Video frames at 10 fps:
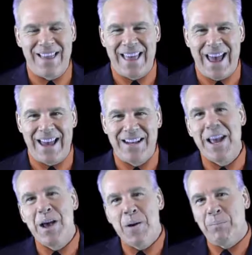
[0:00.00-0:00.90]
that,
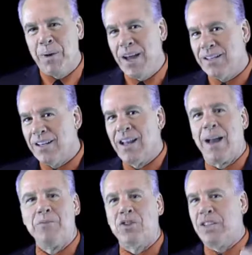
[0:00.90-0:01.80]
but
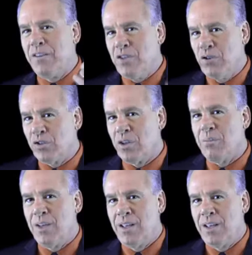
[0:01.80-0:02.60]
I'm just giving you some